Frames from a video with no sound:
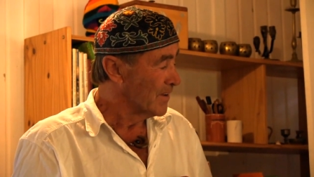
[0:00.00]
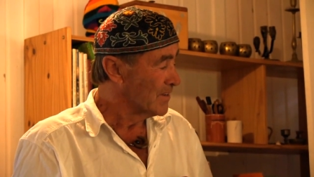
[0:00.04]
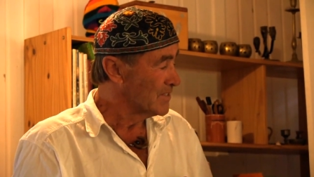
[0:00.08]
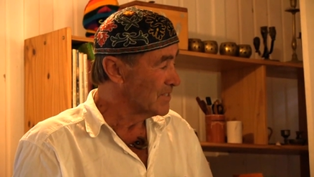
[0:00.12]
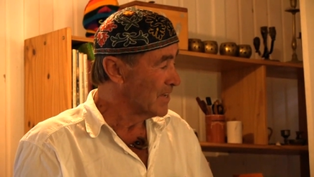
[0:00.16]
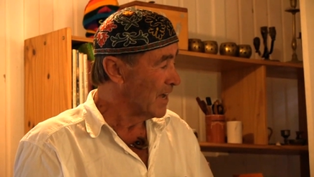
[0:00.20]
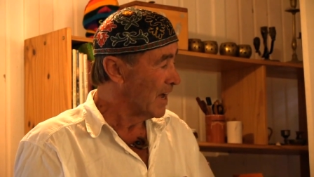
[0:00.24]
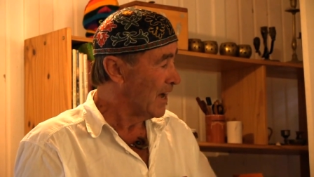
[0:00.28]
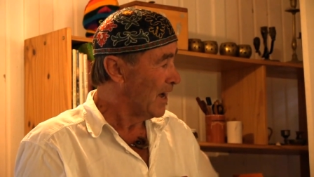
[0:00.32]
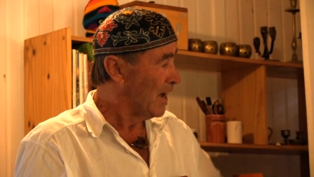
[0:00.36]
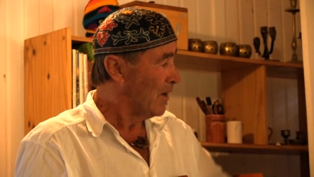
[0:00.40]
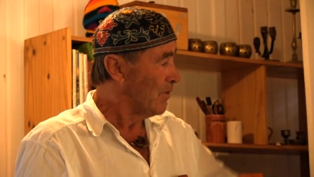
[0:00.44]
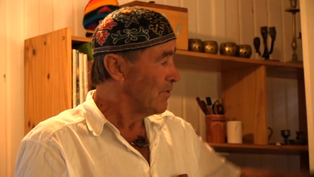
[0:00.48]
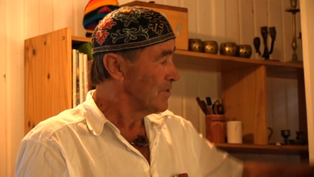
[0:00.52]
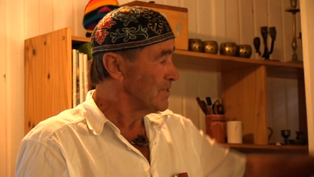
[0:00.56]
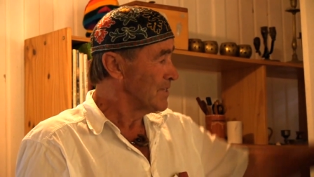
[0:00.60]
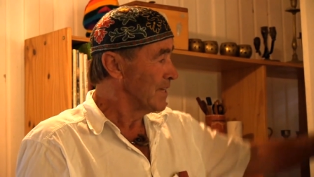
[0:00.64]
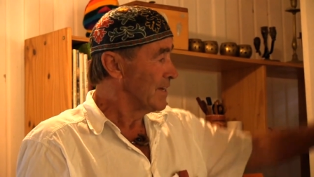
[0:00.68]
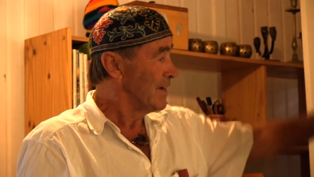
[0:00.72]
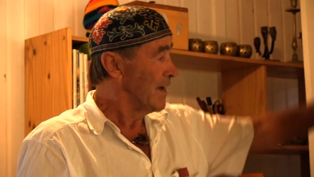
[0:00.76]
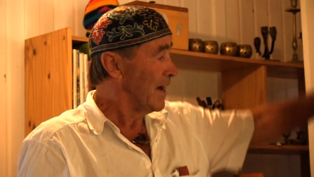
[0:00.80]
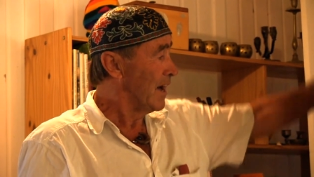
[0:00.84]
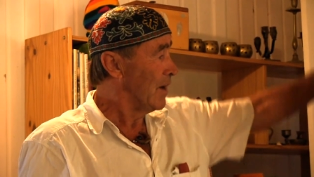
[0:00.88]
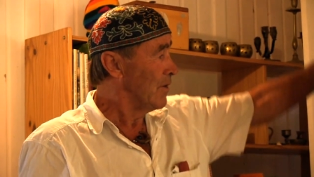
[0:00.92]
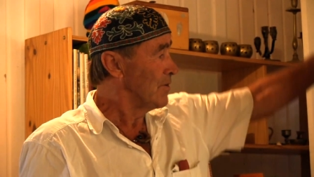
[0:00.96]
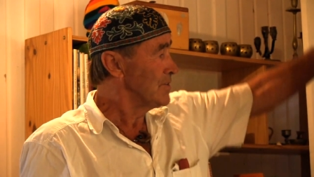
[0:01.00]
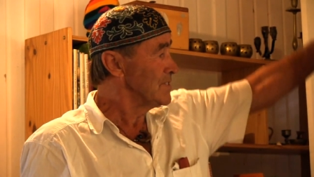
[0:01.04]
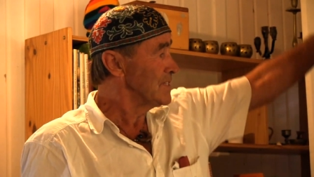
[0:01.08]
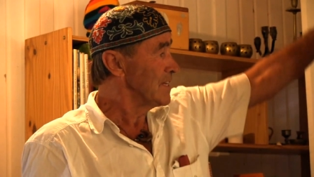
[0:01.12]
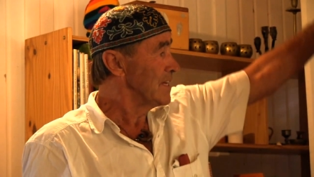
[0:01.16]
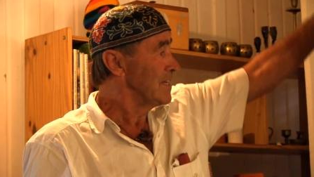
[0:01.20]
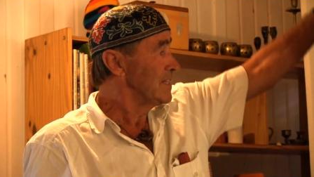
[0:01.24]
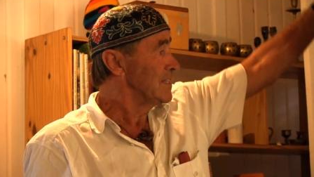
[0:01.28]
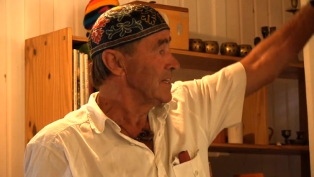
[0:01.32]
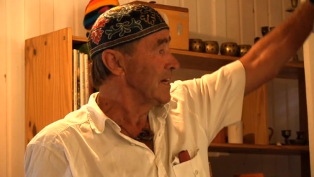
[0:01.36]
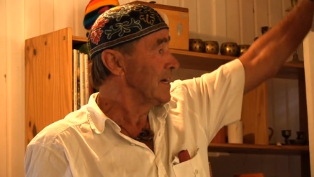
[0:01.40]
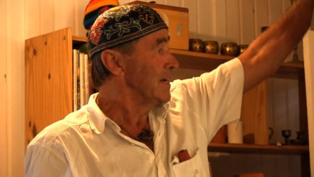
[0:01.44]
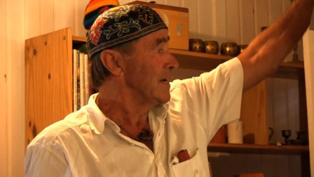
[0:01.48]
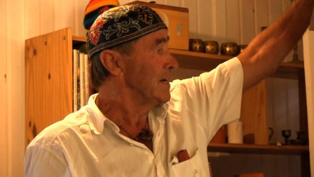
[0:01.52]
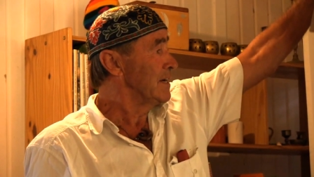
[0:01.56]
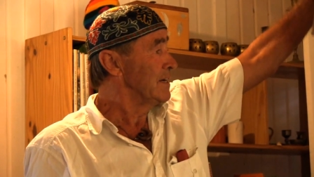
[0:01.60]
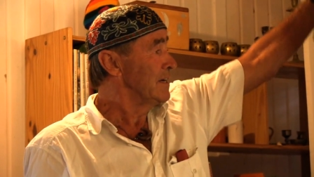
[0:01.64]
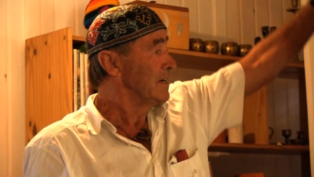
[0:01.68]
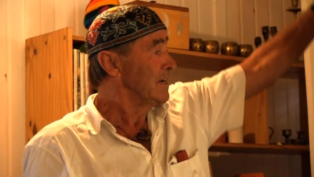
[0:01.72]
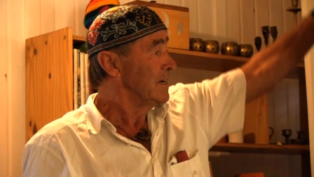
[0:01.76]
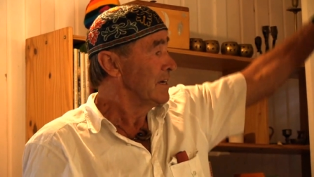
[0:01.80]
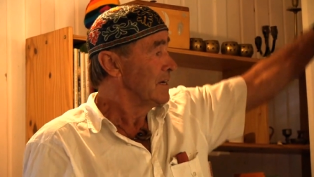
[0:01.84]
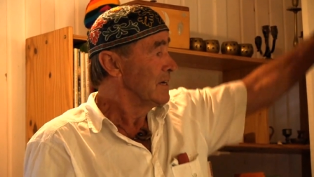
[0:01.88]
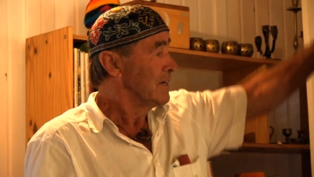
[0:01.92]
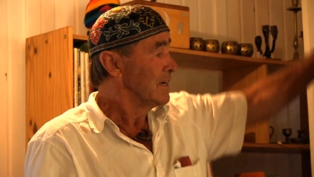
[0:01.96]
the house-in-house
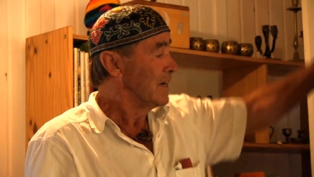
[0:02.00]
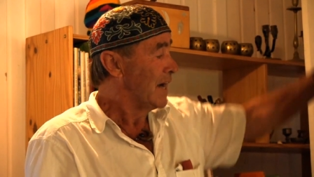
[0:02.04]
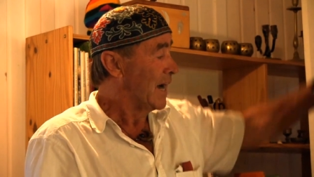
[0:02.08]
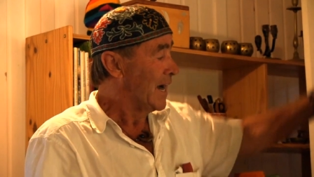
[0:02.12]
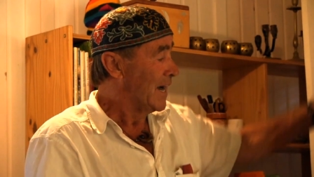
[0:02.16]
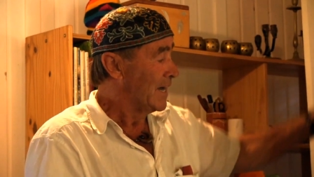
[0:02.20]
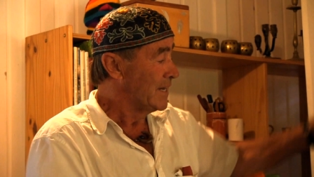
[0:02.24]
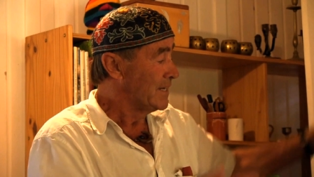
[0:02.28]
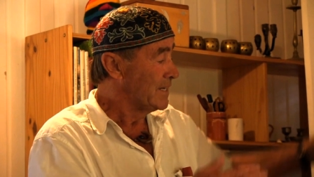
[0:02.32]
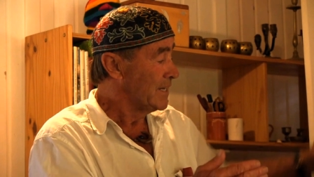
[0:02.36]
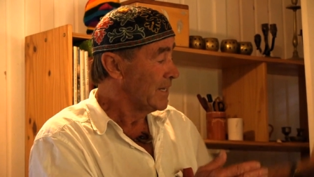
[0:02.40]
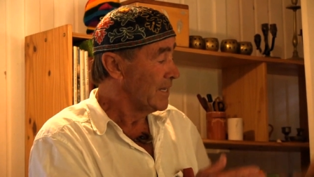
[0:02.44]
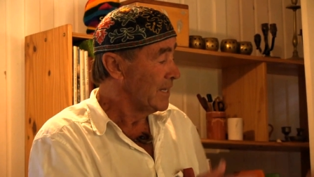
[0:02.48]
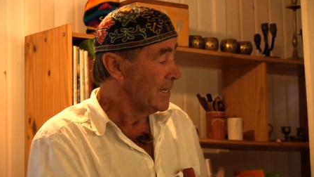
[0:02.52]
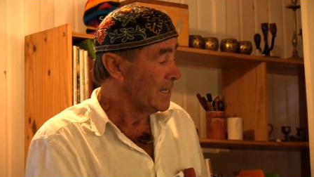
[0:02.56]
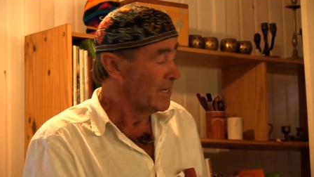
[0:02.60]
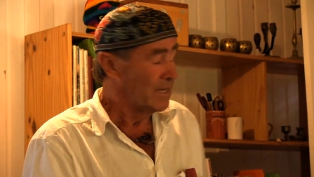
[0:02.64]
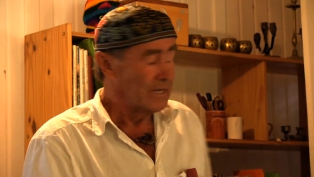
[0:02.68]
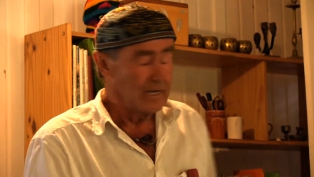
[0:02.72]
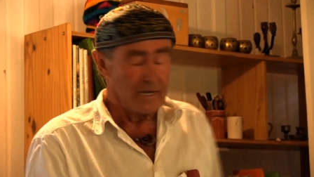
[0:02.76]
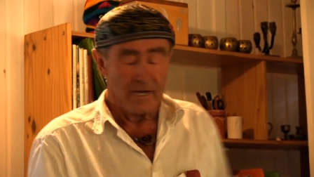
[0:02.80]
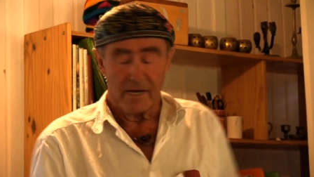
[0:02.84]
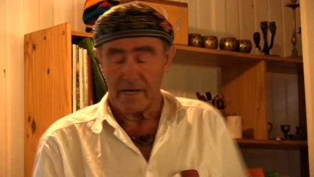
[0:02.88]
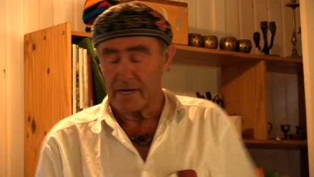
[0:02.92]
idea,